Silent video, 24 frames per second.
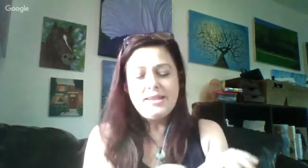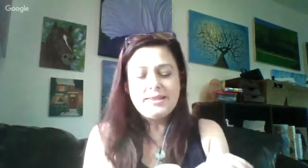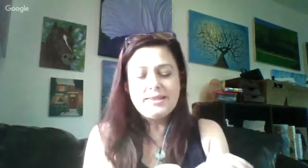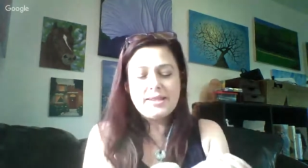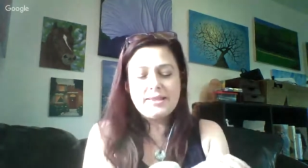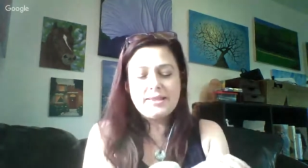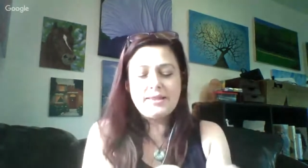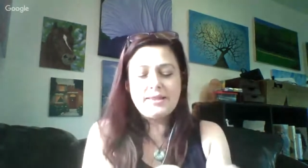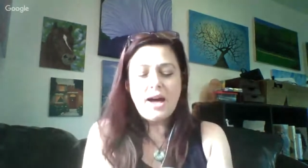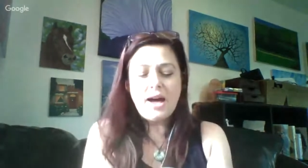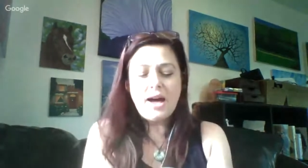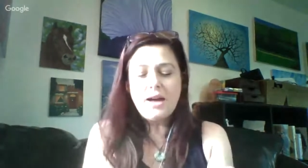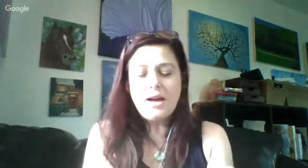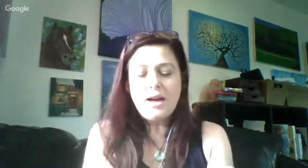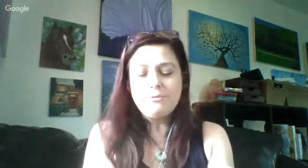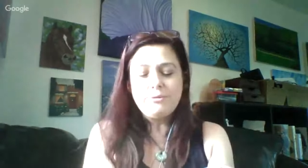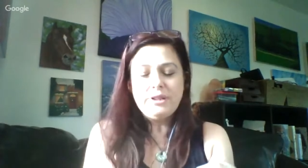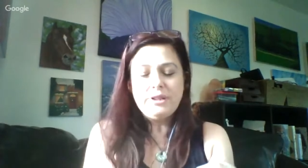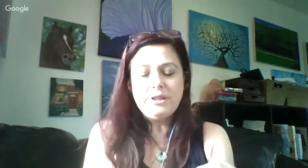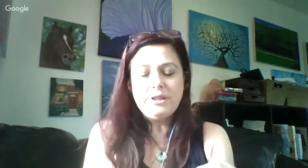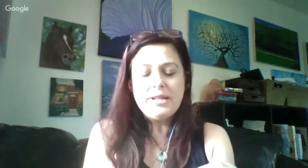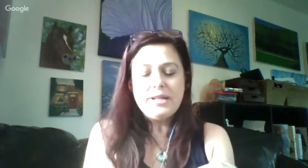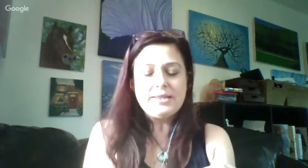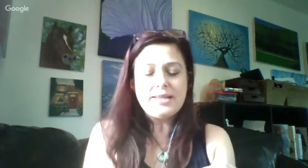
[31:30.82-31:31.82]
it's
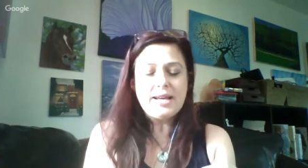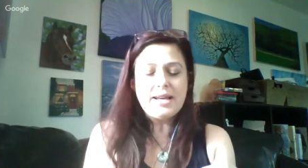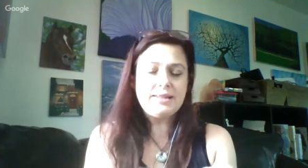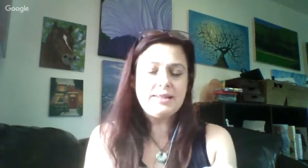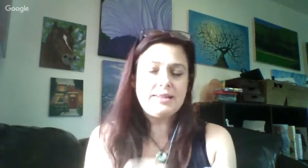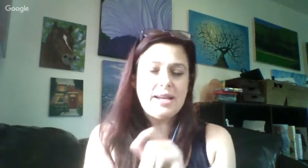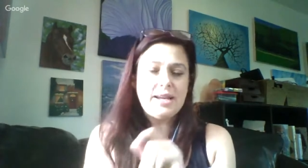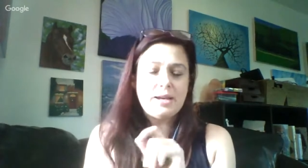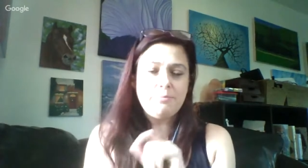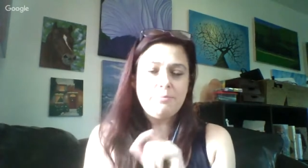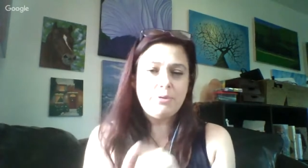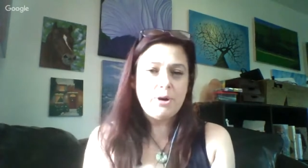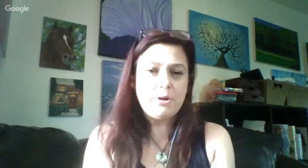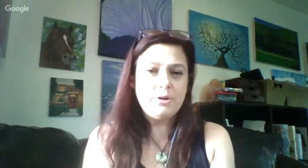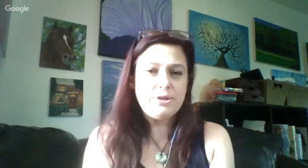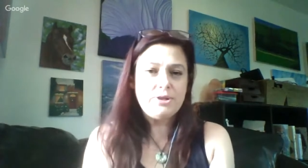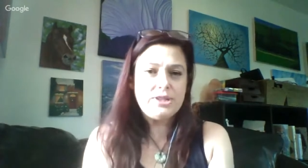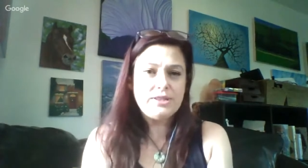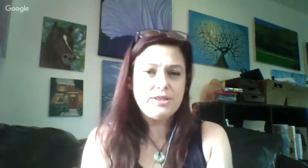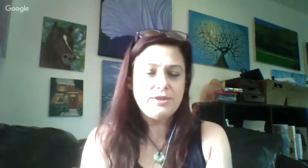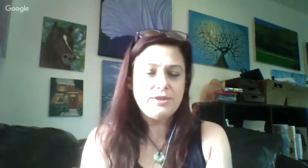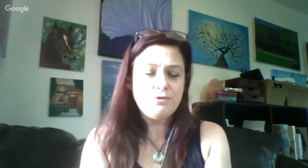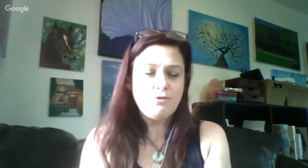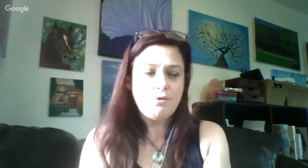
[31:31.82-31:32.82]
kind of really is that same
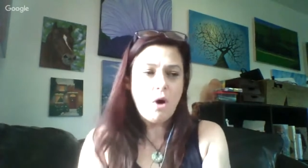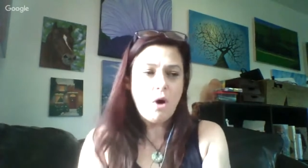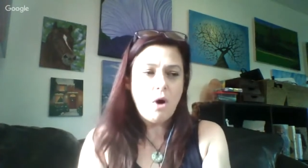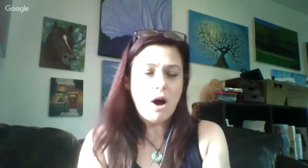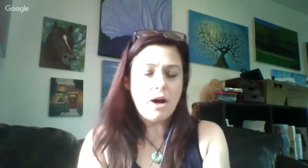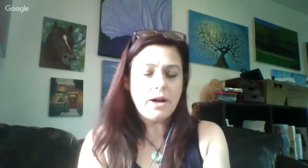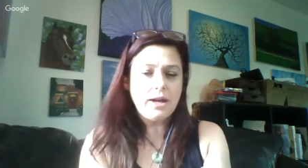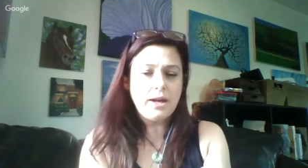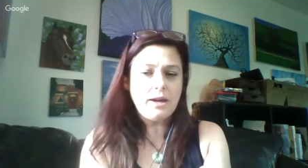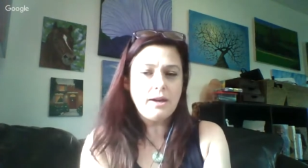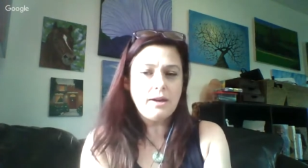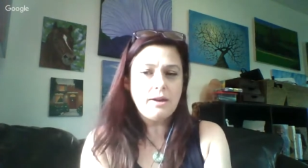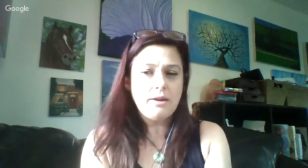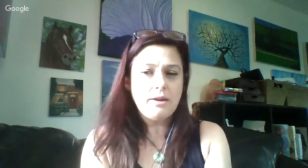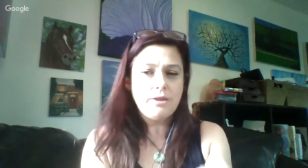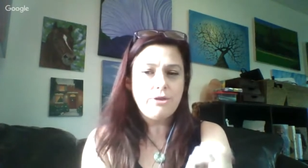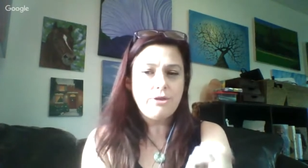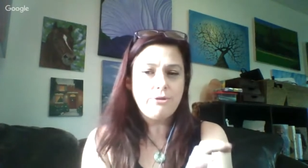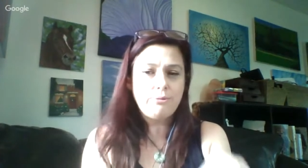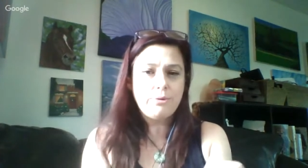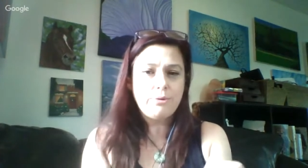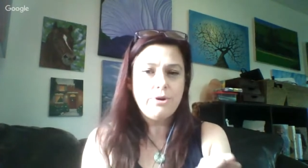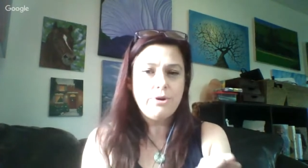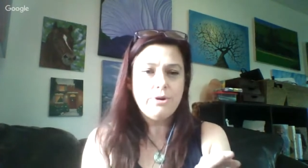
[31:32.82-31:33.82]
process of
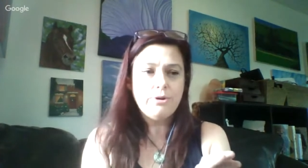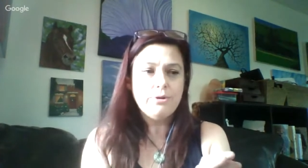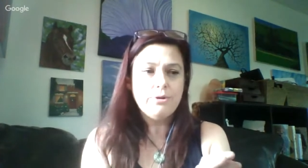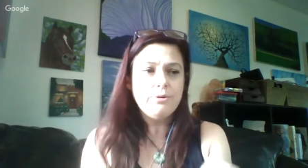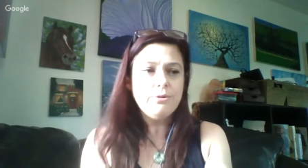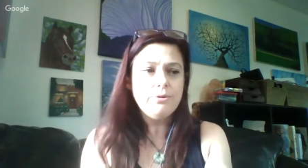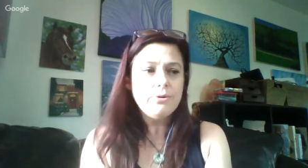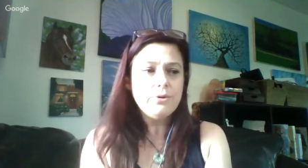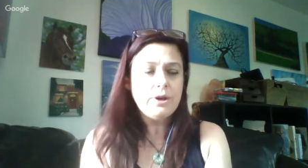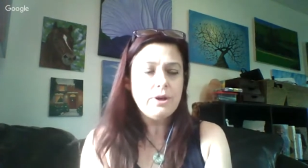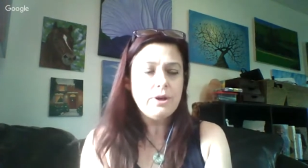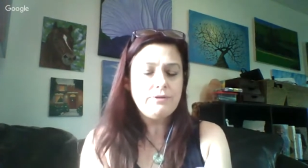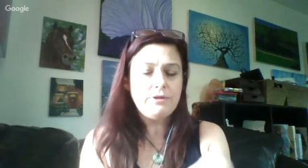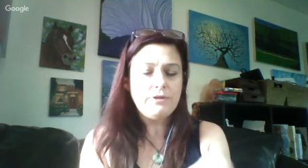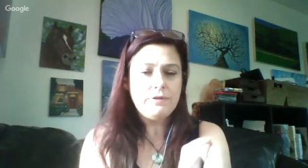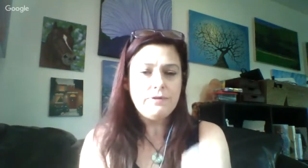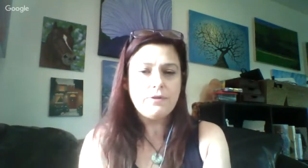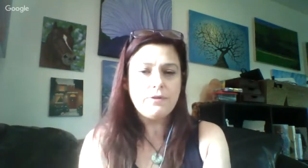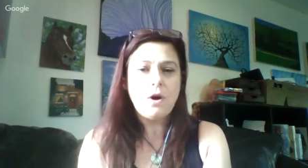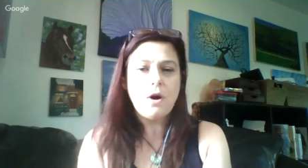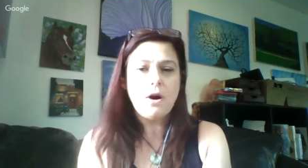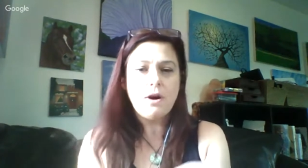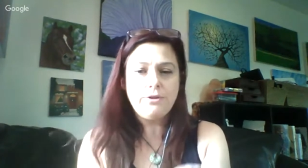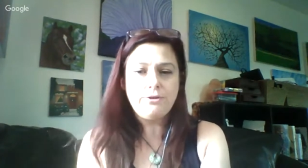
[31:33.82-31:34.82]
walking through,
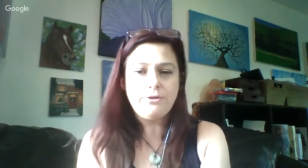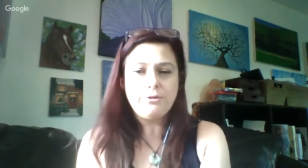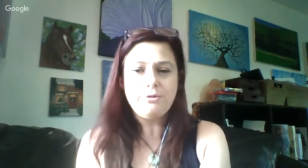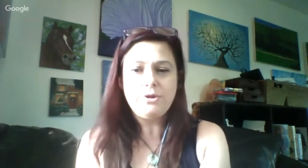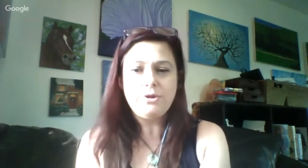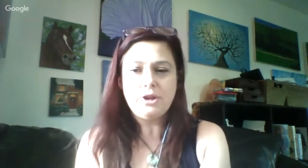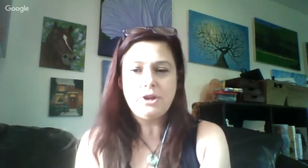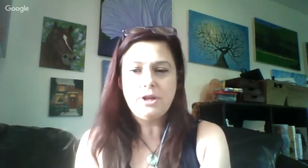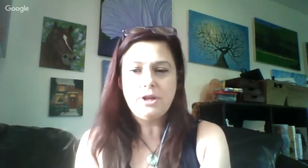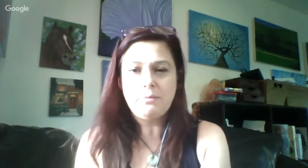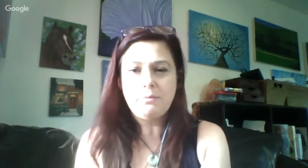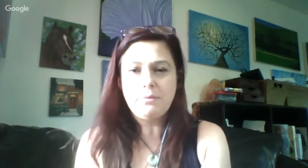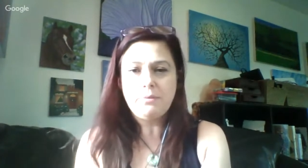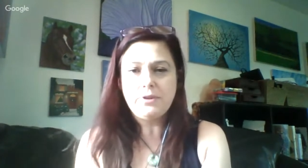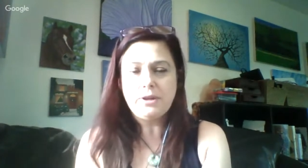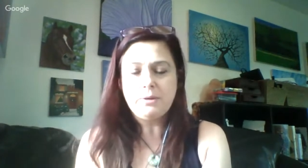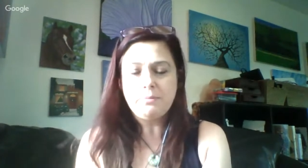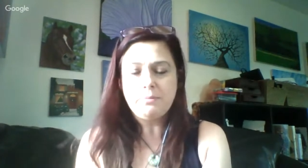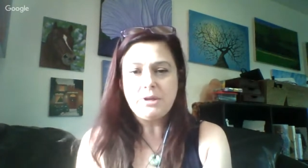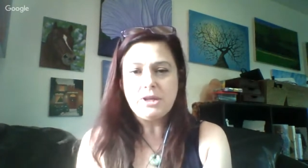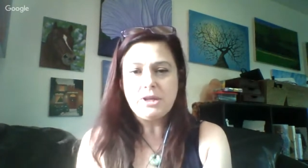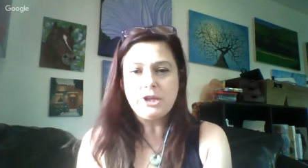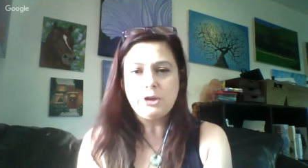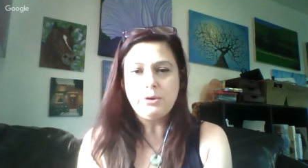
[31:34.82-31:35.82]
if you've gone through the
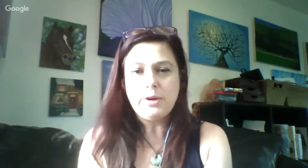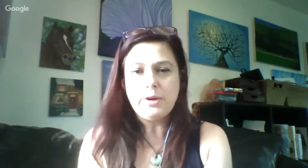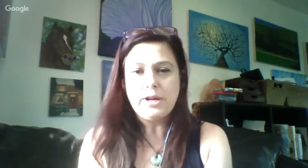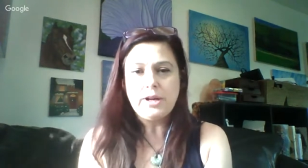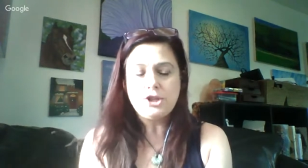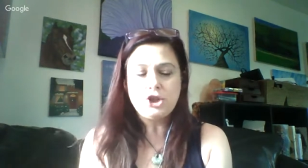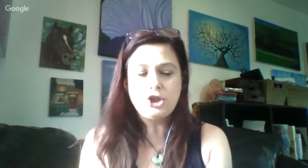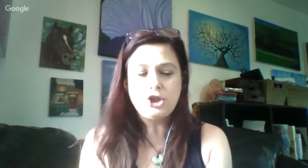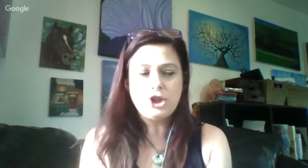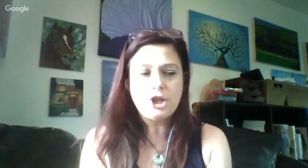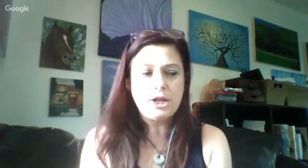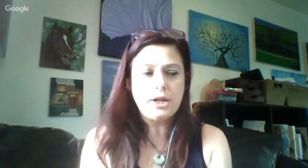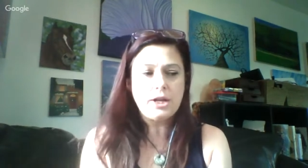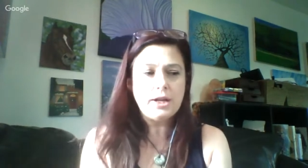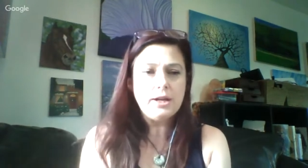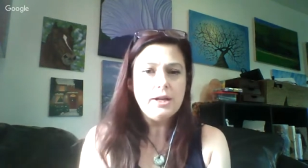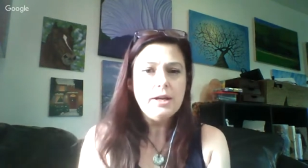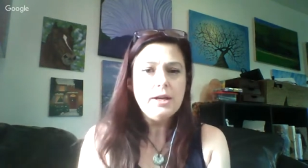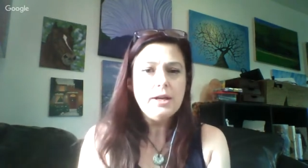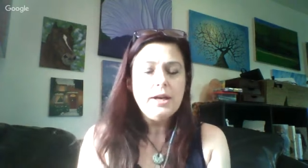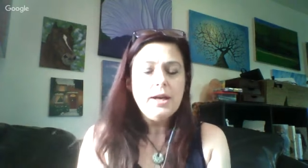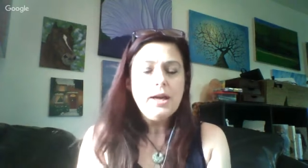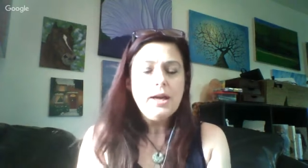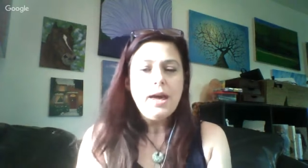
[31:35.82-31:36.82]
BQHT